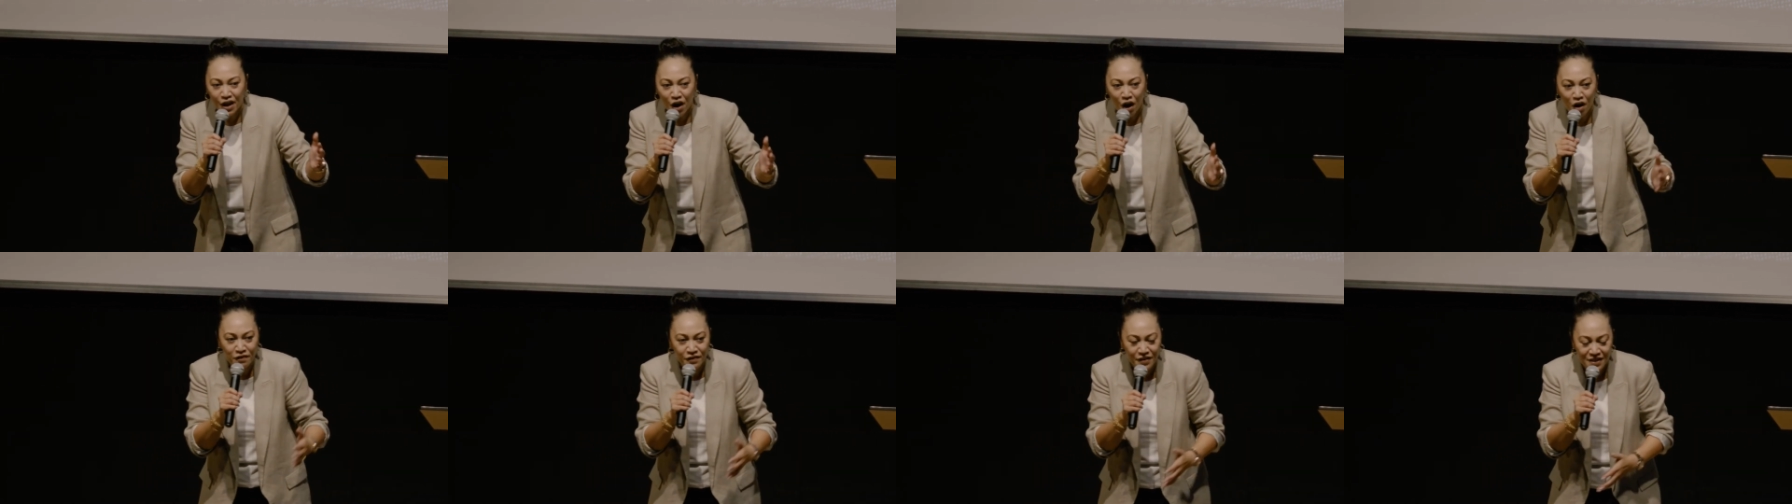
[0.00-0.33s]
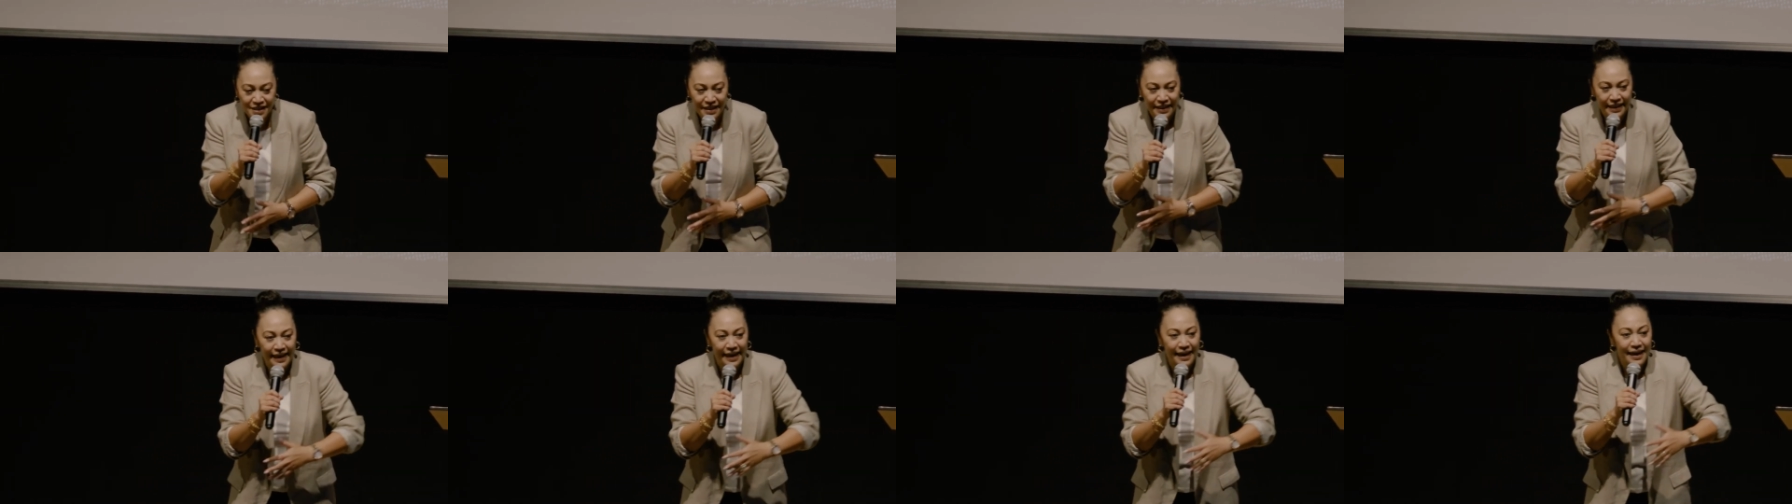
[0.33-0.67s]
office
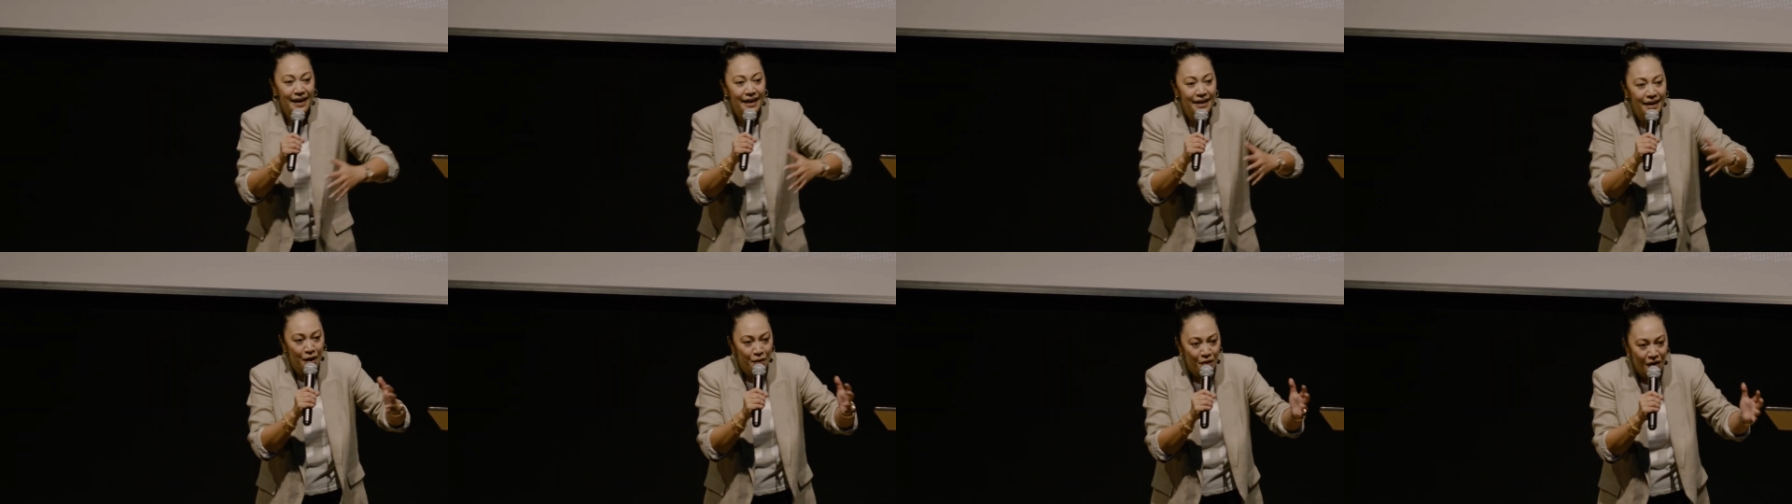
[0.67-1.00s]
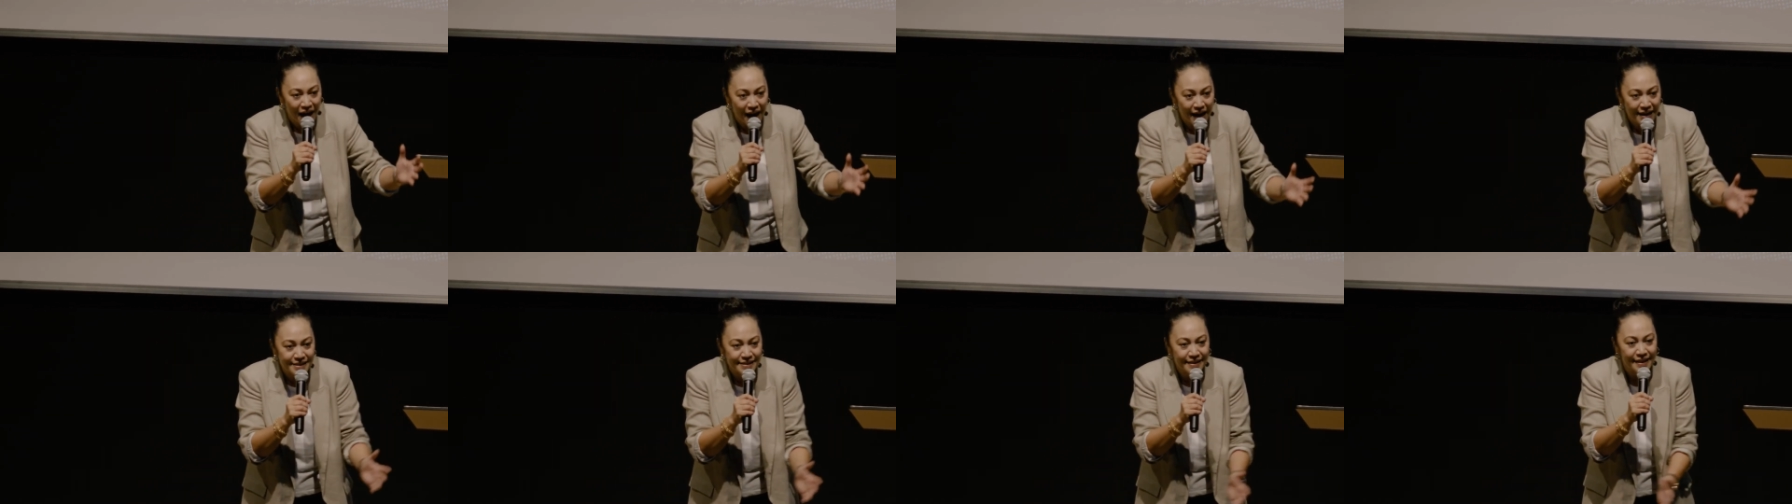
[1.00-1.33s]
again and they were
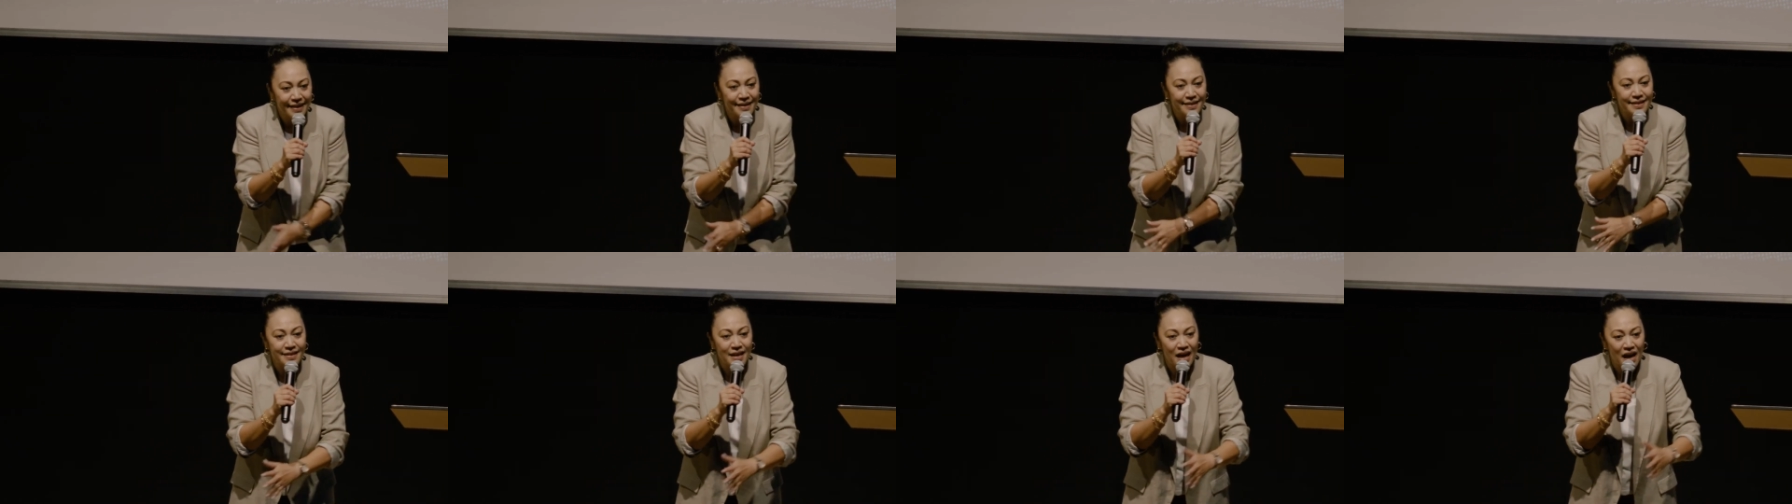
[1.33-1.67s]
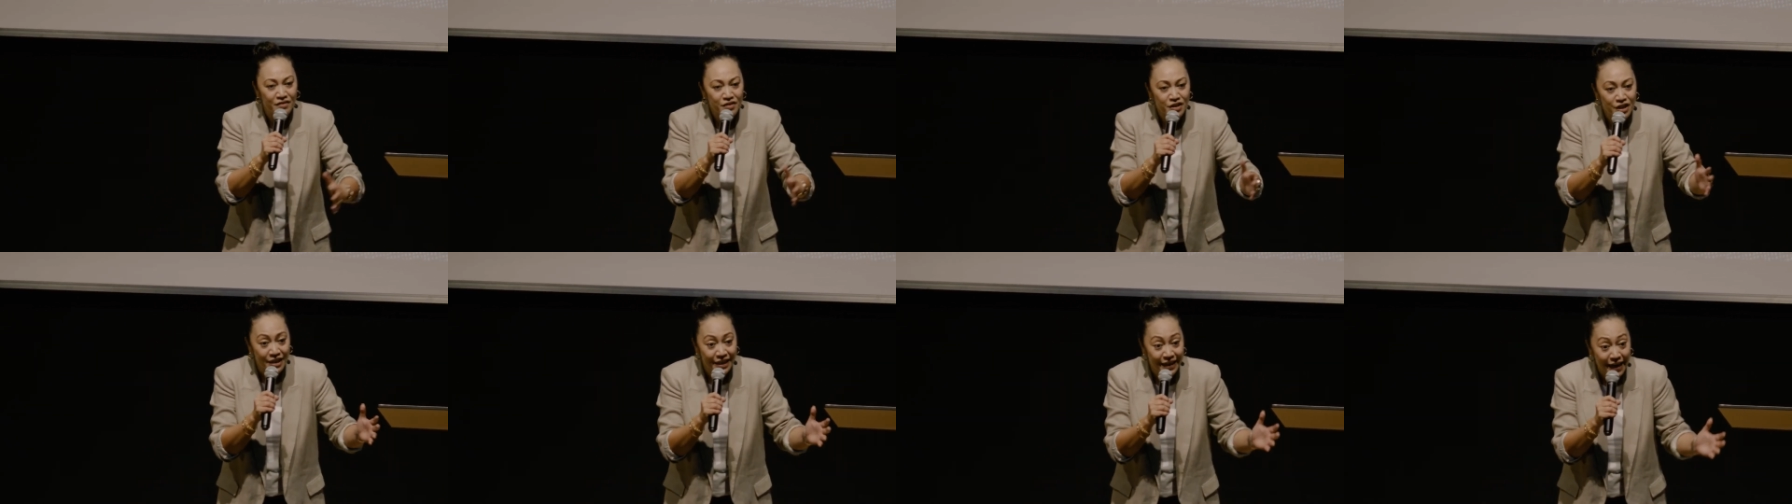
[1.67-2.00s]
asking staff
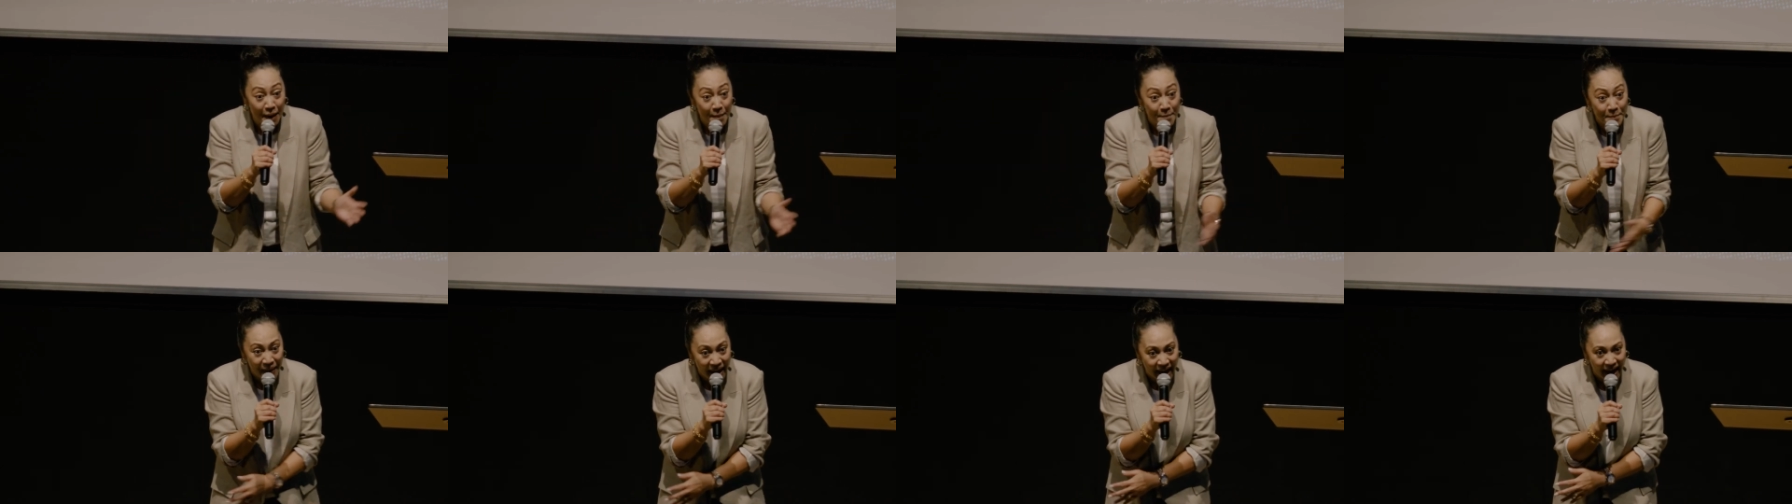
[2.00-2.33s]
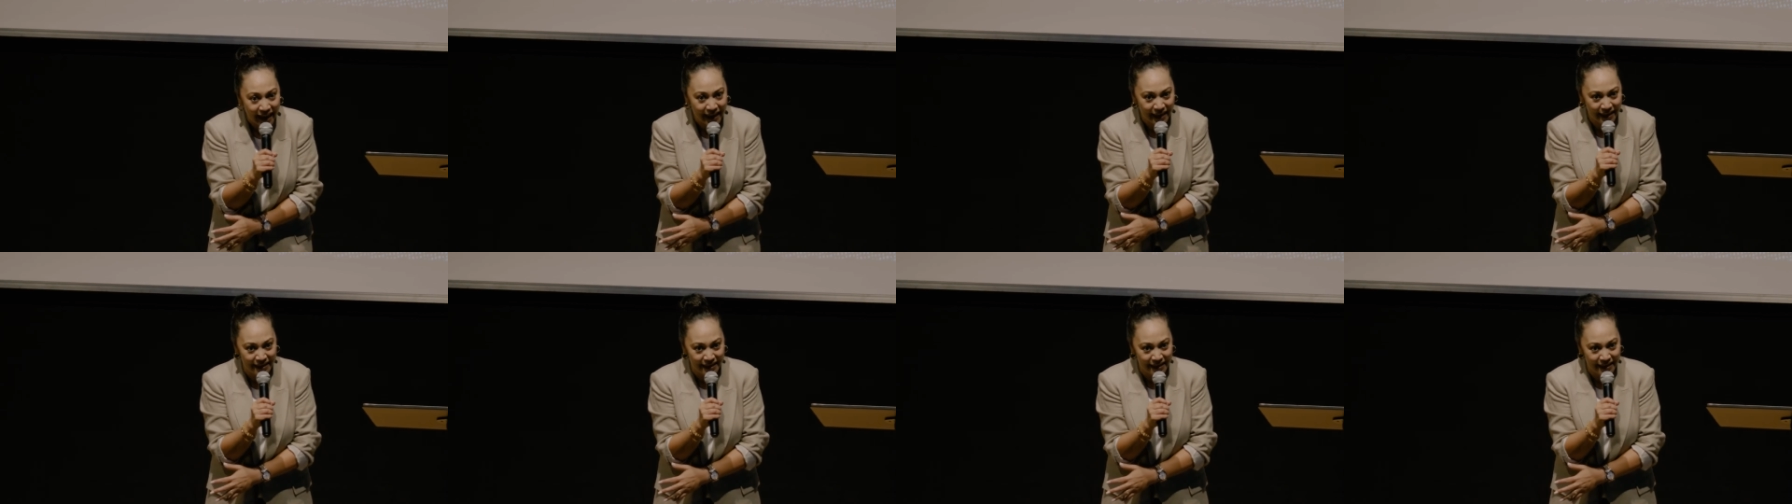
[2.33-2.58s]
to come back.